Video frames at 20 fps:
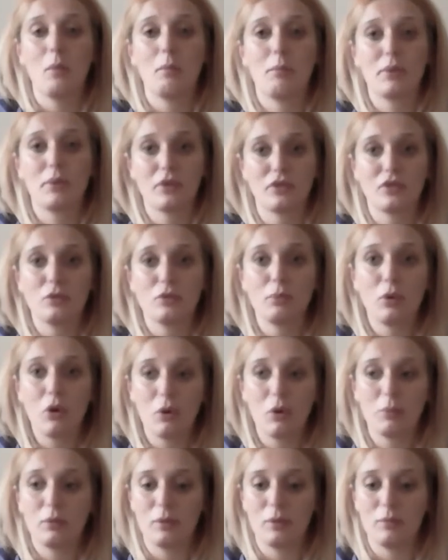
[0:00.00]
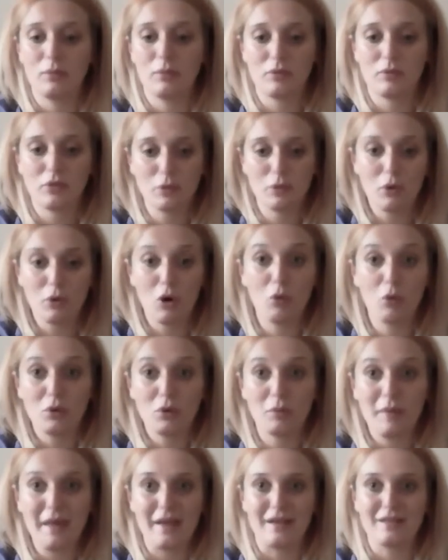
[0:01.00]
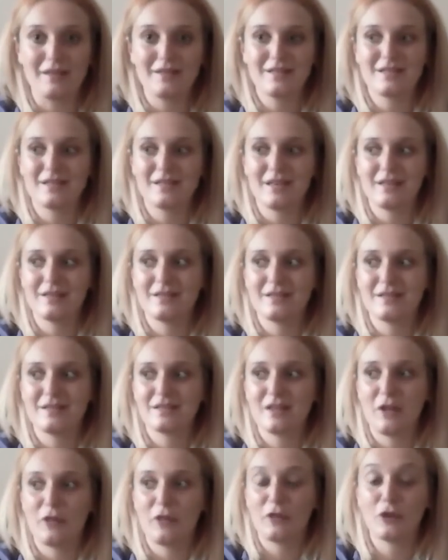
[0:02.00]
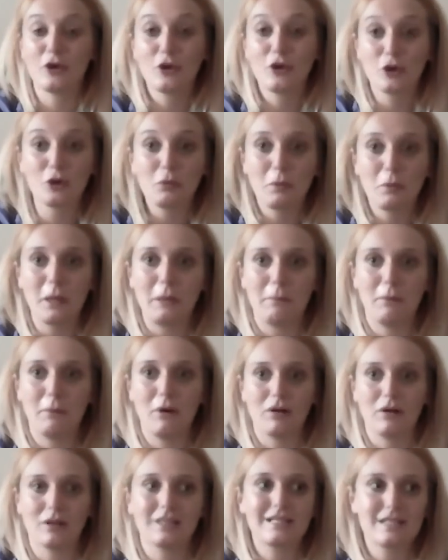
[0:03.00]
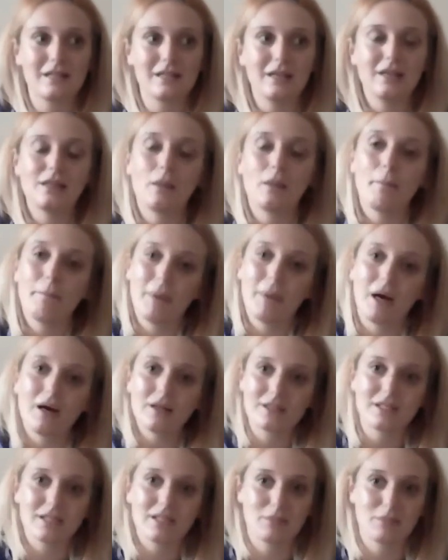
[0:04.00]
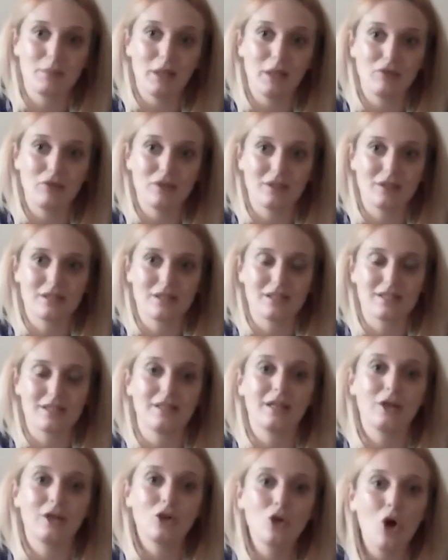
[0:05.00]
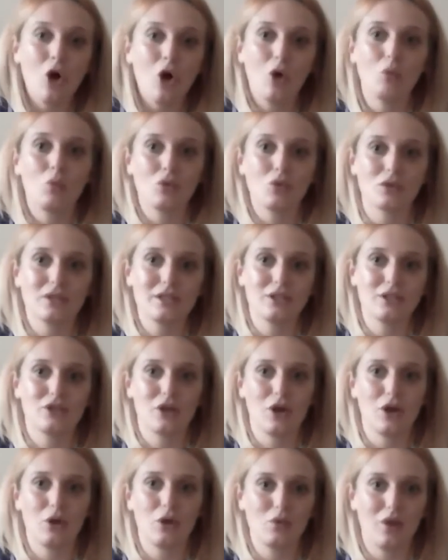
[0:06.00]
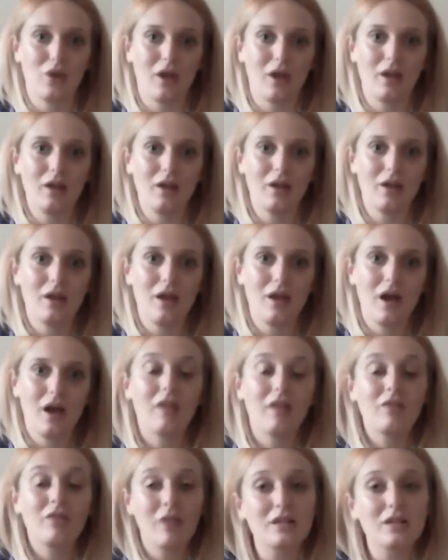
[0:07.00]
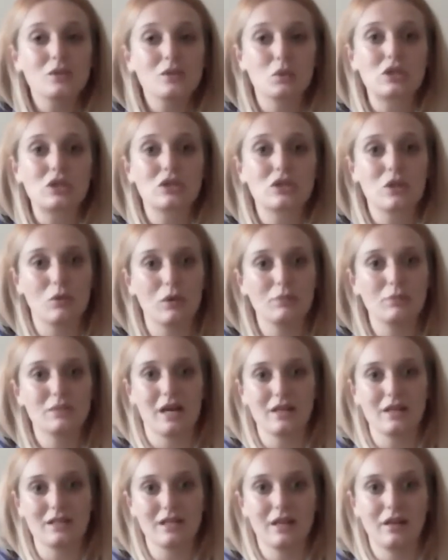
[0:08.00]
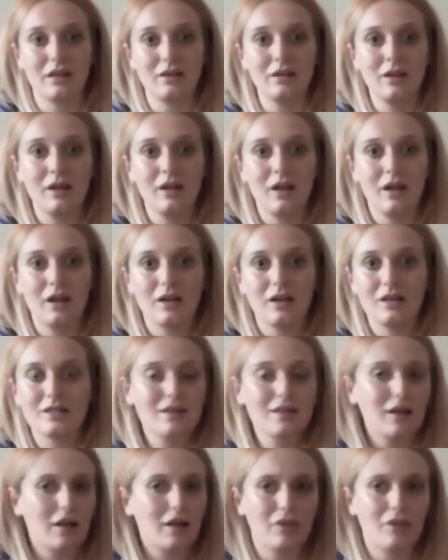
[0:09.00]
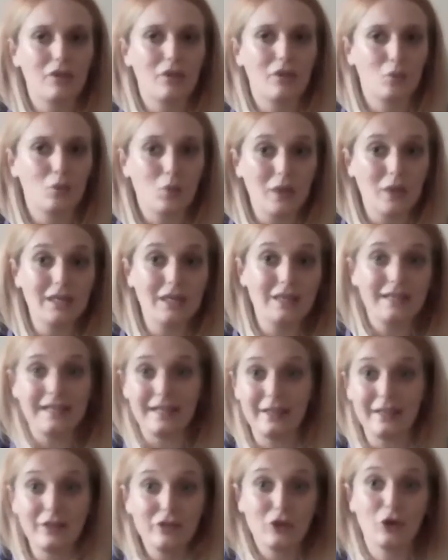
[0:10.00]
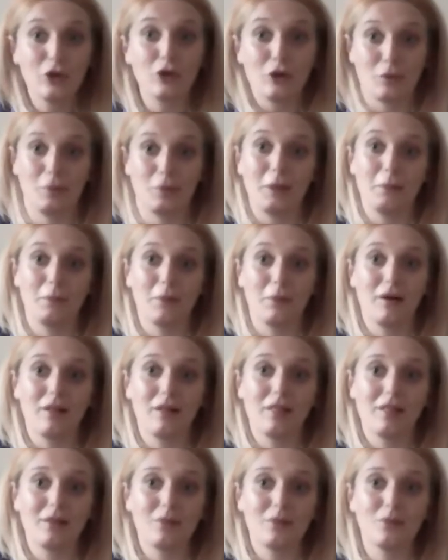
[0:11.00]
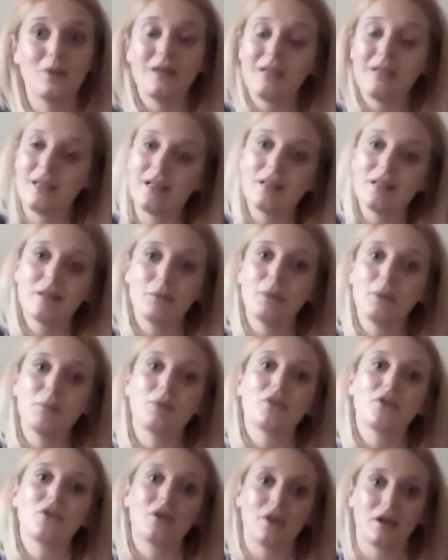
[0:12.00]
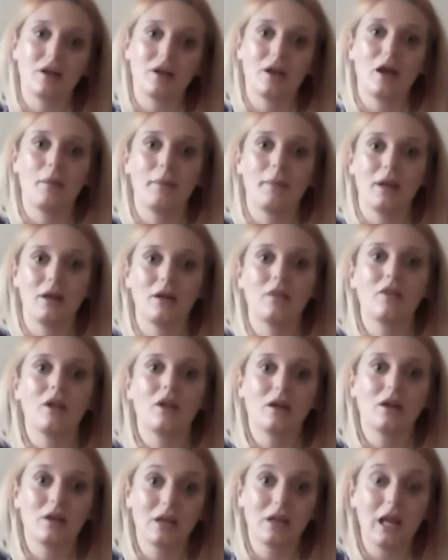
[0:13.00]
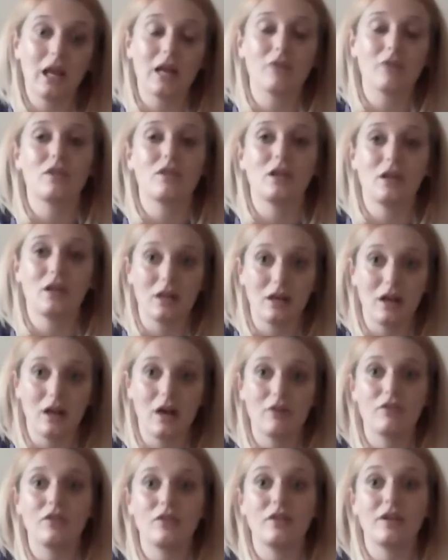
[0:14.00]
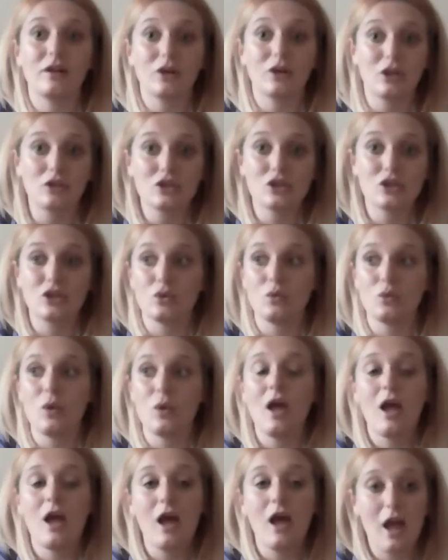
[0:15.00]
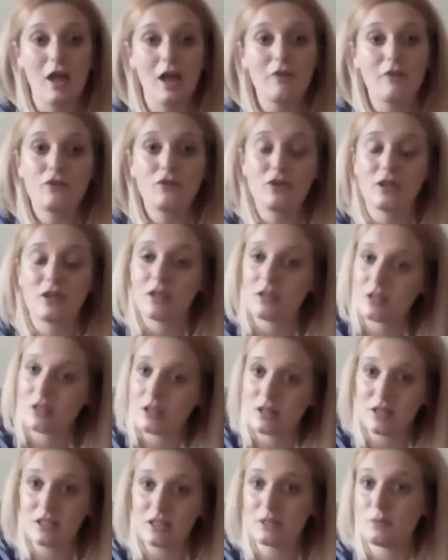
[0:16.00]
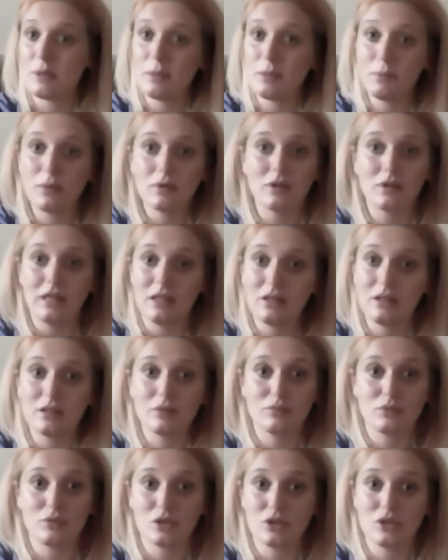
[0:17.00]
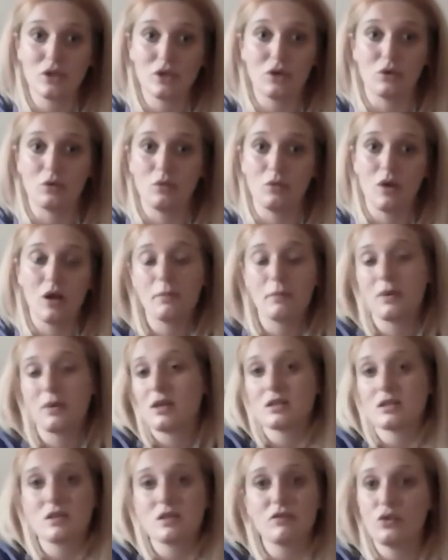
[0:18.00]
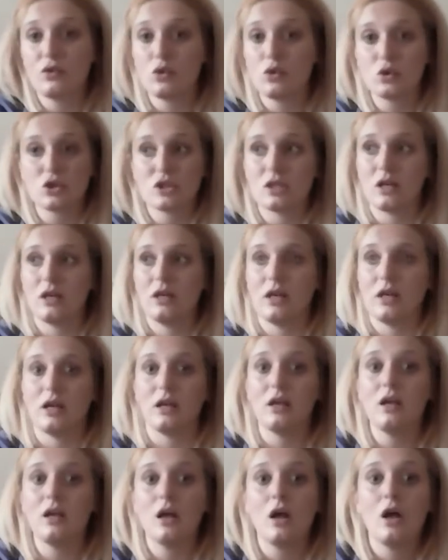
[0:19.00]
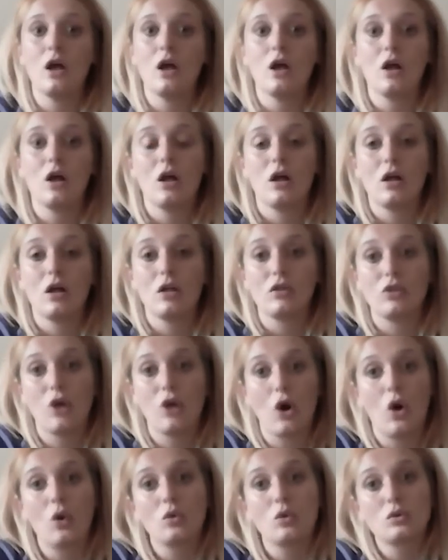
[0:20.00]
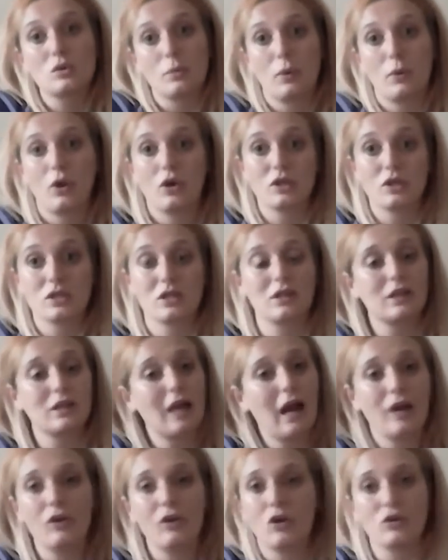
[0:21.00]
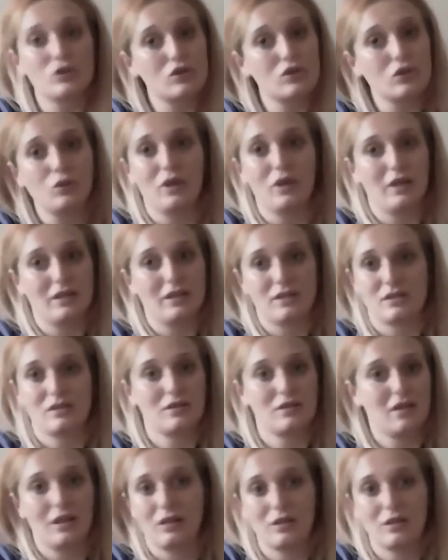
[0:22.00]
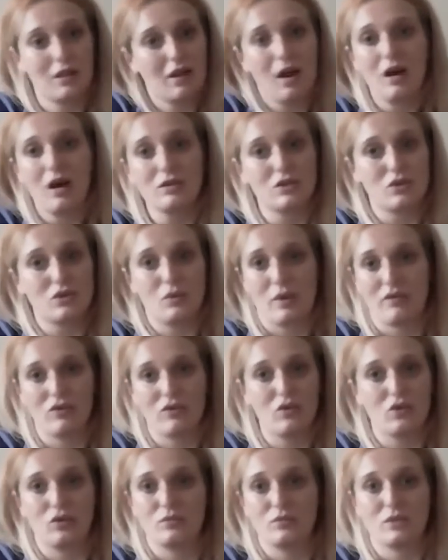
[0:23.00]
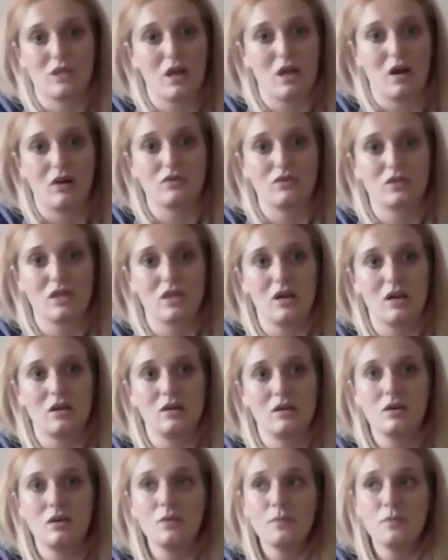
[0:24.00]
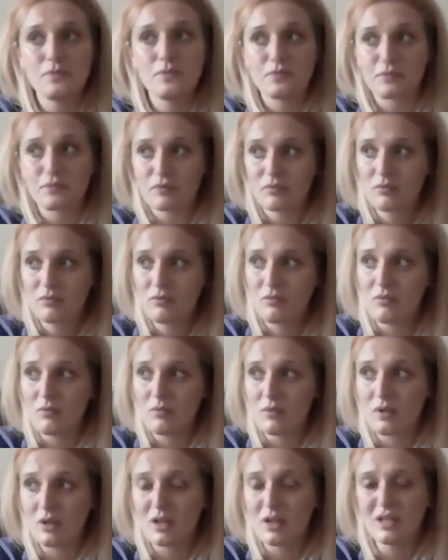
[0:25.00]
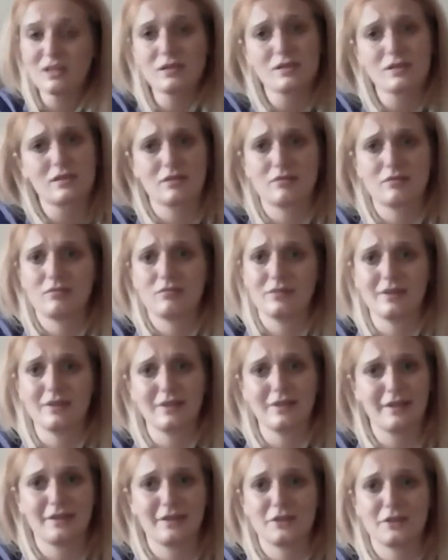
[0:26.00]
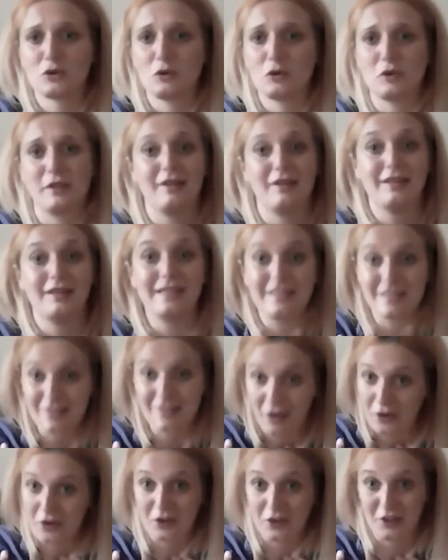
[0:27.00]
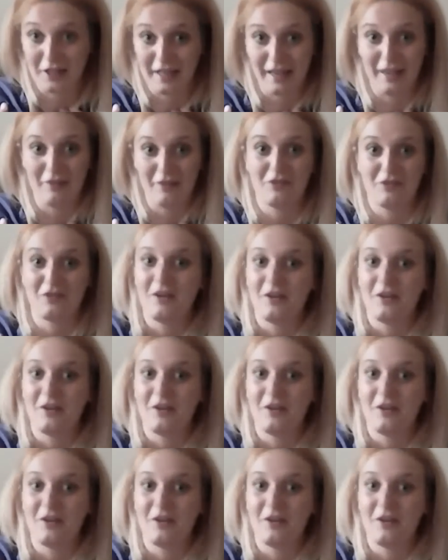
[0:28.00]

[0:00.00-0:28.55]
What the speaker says: But the problem is the good people are seeing the bad experiences and they're not wanting to go there. And that's what's so upsetting, is that we need the good people. We need the people that are going to come in and they're going to care and they're going to love and they're going to do everything that these people need them to do. Because unfortunately, the older person cannot do this. They can't do it for themselves. And it's surely the least I could give.